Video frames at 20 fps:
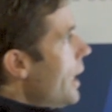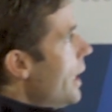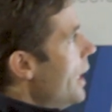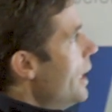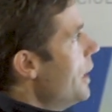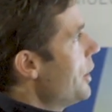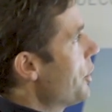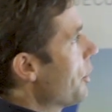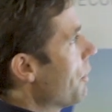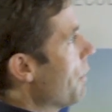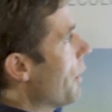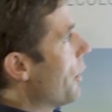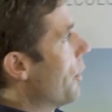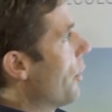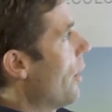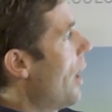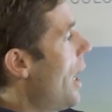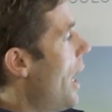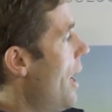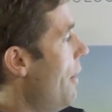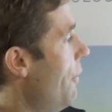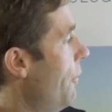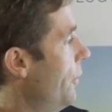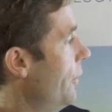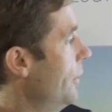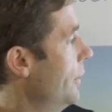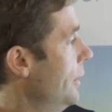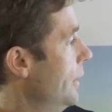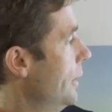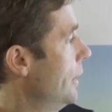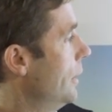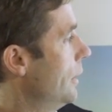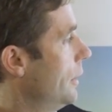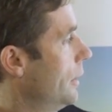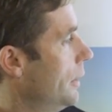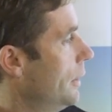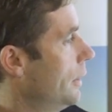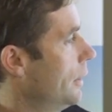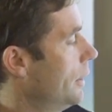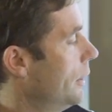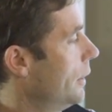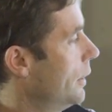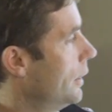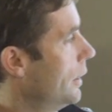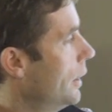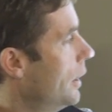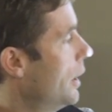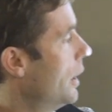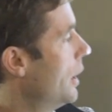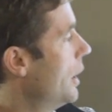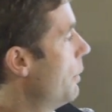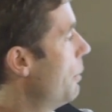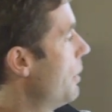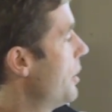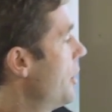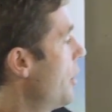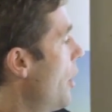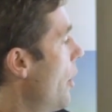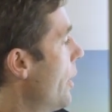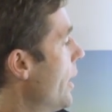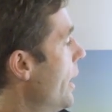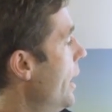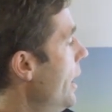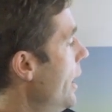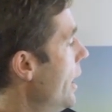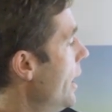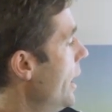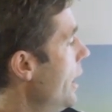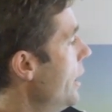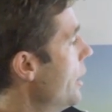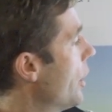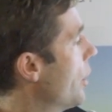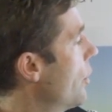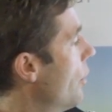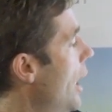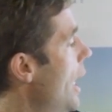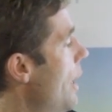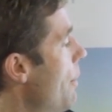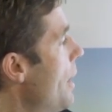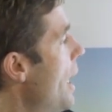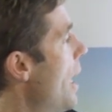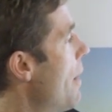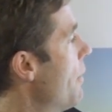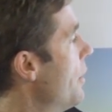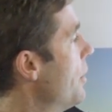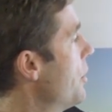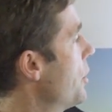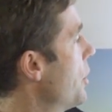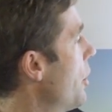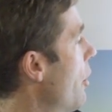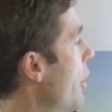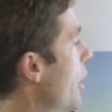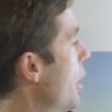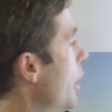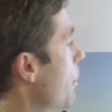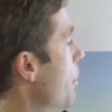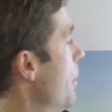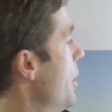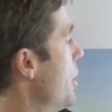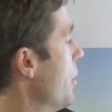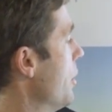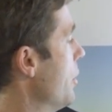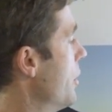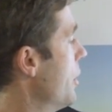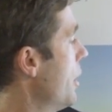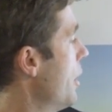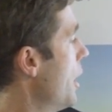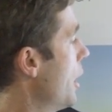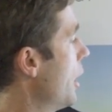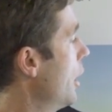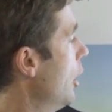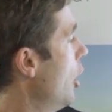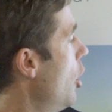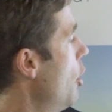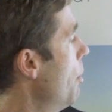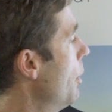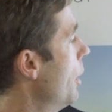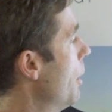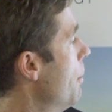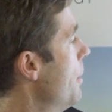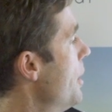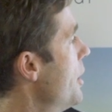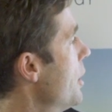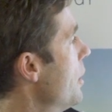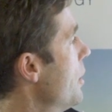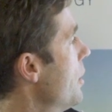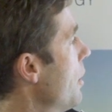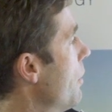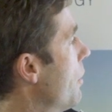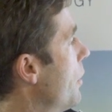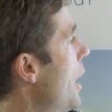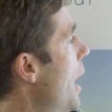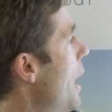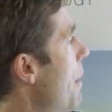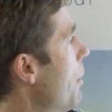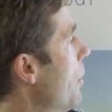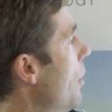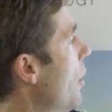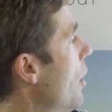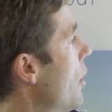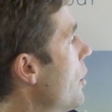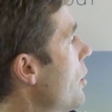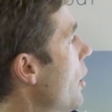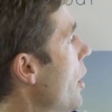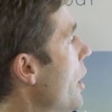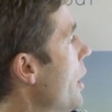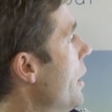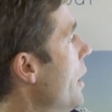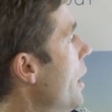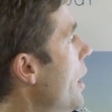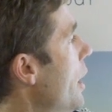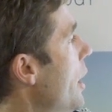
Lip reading: here's sort of a graph. We're showing here, in the grey we have historical emissions, global emissions of carbon dioxide,